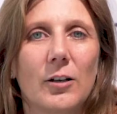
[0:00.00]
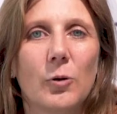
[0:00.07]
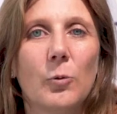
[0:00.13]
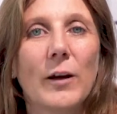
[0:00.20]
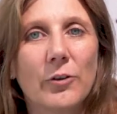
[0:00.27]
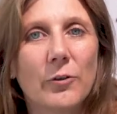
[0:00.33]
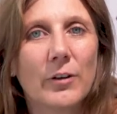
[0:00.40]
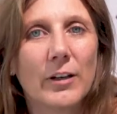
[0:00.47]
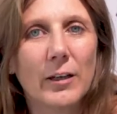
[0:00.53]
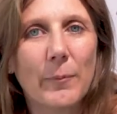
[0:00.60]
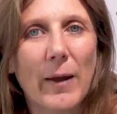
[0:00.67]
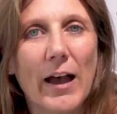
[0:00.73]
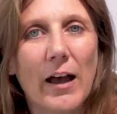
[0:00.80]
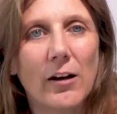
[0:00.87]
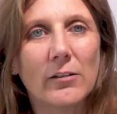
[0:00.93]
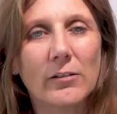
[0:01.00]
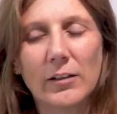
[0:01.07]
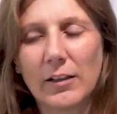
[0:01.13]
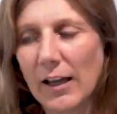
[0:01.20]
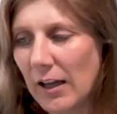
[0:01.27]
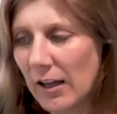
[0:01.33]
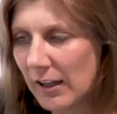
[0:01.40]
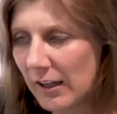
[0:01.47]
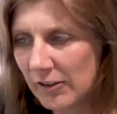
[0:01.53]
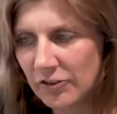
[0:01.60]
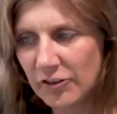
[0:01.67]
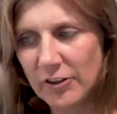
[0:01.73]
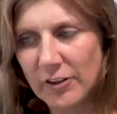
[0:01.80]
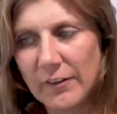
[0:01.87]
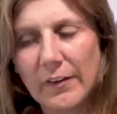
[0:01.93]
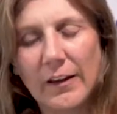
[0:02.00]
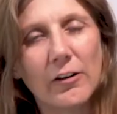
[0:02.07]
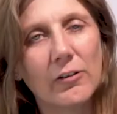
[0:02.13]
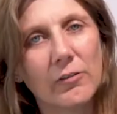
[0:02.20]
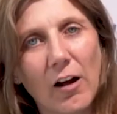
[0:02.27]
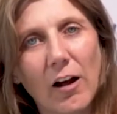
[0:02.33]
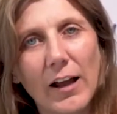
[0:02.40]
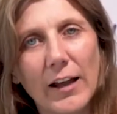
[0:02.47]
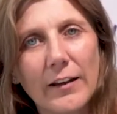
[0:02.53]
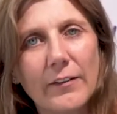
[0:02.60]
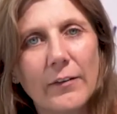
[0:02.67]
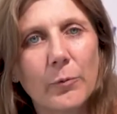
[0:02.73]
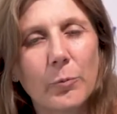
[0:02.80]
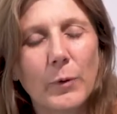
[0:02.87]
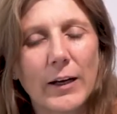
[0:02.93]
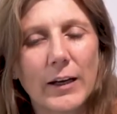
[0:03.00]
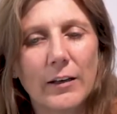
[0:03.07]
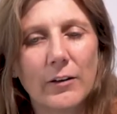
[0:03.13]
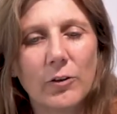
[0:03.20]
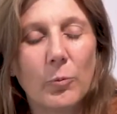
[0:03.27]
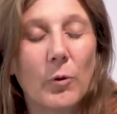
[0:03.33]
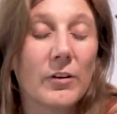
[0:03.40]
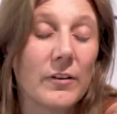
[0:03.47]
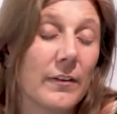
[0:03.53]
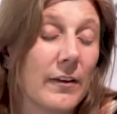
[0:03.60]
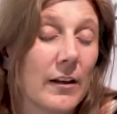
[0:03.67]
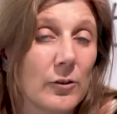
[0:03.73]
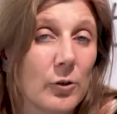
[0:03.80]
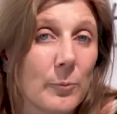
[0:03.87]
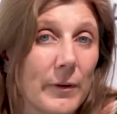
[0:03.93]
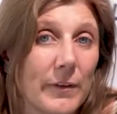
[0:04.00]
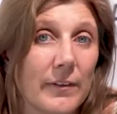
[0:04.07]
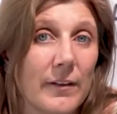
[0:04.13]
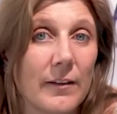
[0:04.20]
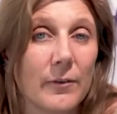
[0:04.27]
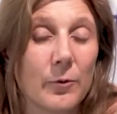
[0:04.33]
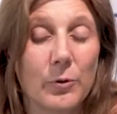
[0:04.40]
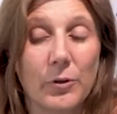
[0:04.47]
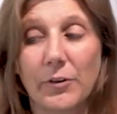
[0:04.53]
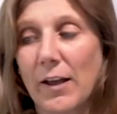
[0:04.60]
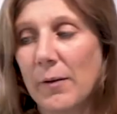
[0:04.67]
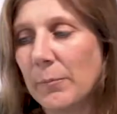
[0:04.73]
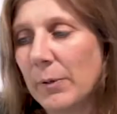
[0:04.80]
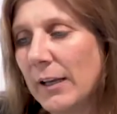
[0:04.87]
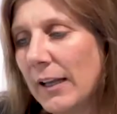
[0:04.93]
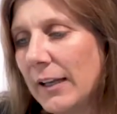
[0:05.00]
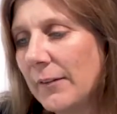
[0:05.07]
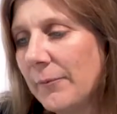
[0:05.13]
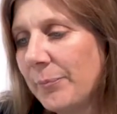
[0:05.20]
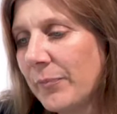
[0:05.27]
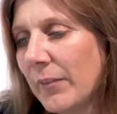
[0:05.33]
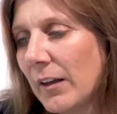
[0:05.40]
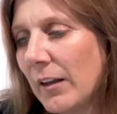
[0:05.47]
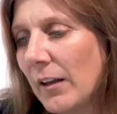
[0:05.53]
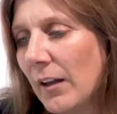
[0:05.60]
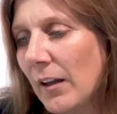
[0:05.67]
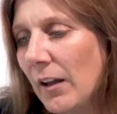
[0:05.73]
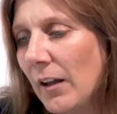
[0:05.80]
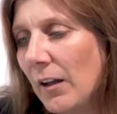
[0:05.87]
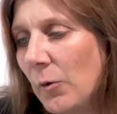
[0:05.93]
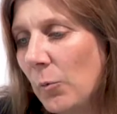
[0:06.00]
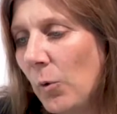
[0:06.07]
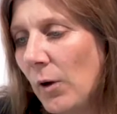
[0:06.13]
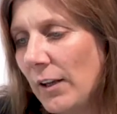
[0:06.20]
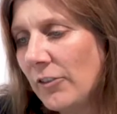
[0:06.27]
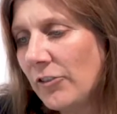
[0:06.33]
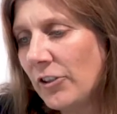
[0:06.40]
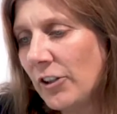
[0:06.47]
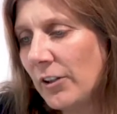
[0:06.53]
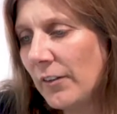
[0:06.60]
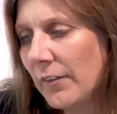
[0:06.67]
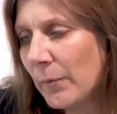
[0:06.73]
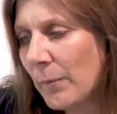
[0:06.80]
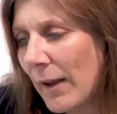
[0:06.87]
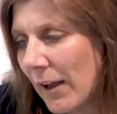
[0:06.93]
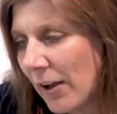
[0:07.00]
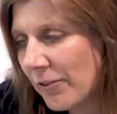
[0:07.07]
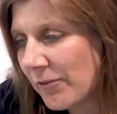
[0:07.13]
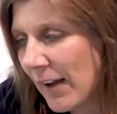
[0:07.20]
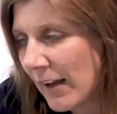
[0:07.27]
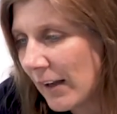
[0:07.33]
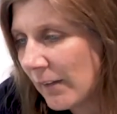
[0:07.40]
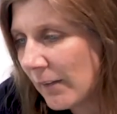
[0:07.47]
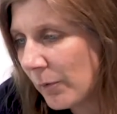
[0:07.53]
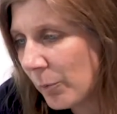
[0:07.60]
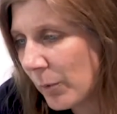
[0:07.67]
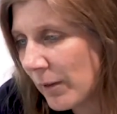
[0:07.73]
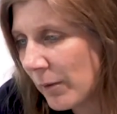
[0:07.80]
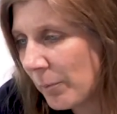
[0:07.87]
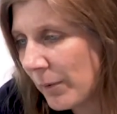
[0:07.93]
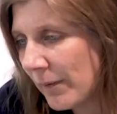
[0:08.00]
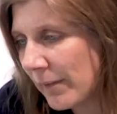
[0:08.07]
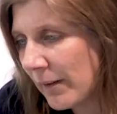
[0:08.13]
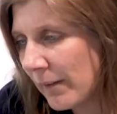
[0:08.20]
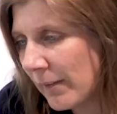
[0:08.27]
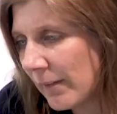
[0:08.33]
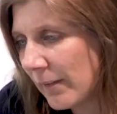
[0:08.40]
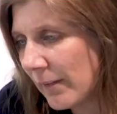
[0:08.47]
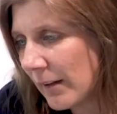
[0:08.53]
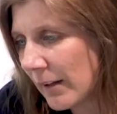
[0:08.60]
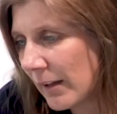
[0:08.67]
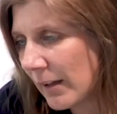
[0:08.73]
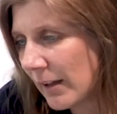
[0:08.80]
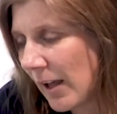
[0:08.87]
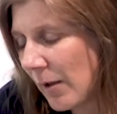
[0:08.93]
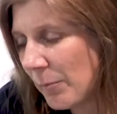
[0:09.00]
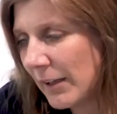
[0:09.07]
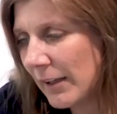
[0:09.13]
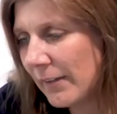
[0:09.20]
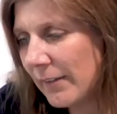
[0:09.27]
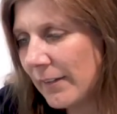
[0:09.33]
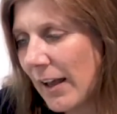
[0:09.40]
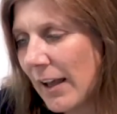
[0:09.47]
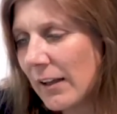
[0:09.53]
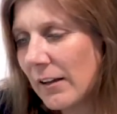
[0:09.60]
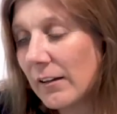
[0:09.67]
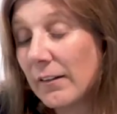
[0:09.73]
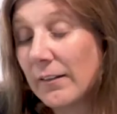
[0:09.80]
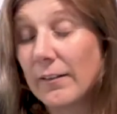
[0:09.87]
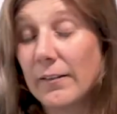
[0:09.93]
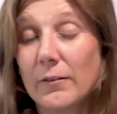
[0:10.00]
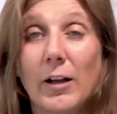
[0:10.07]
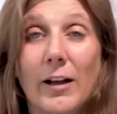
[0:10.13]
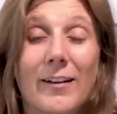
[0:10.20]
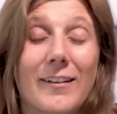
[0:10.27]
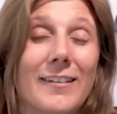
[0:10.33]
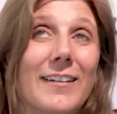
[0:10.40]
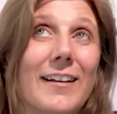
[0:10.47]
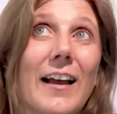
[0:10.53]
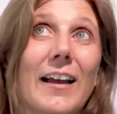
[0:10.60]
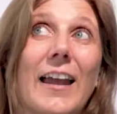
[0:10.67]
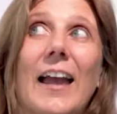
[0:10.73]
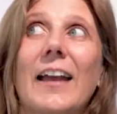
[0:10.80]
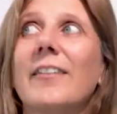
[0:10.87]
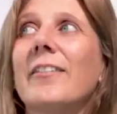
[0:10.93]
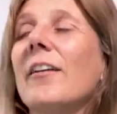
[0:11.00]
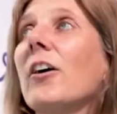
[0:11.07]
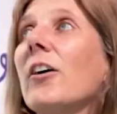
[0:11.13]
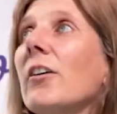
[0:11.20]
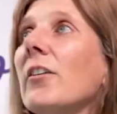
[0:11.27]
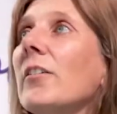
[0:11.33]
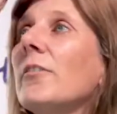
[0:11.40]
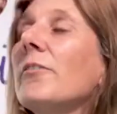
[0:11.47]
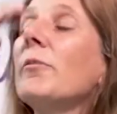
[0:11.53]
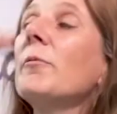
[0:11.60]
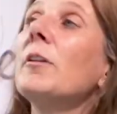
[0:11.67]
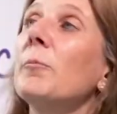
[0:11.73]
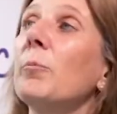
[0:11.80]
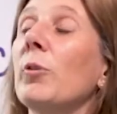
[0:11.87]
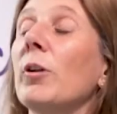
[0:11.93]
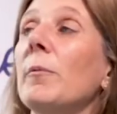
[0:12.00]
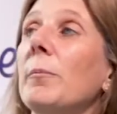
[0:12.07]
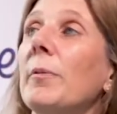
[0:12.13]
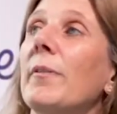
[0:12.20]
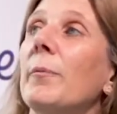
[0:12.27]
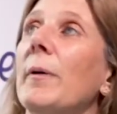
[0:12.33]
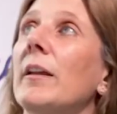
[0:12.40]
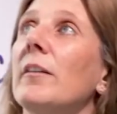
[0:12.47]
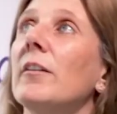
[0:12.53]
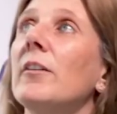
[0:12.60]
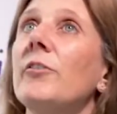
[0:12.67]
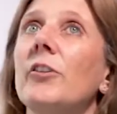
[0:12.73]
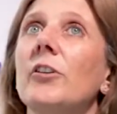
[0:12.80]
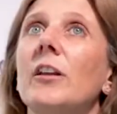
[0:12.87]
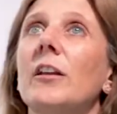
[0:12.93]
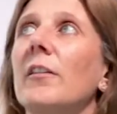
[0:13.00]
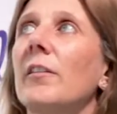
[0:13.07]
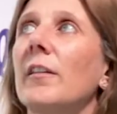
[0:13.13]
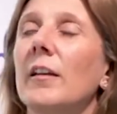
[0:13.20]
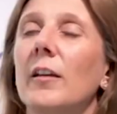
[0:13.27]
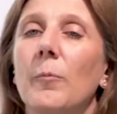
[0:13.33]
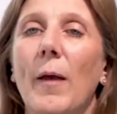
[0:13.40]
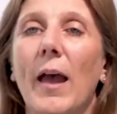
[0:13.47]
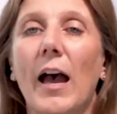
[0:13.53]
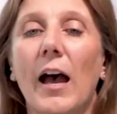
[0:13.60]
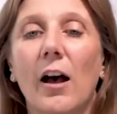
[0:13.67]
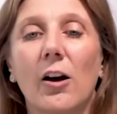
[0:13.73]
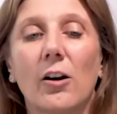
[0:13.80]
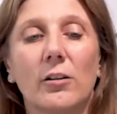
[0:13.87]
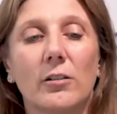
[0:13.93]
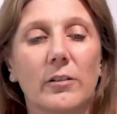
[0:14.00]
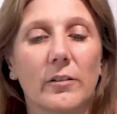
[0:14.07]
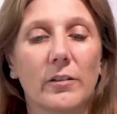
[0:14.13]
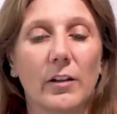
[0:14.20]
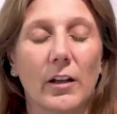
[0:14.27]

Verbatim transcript: We're talking about uh, issues that arise when you want to sell your business or your company. What issues may I face with business company sales? Okay, so from an employment perspective, you need to think about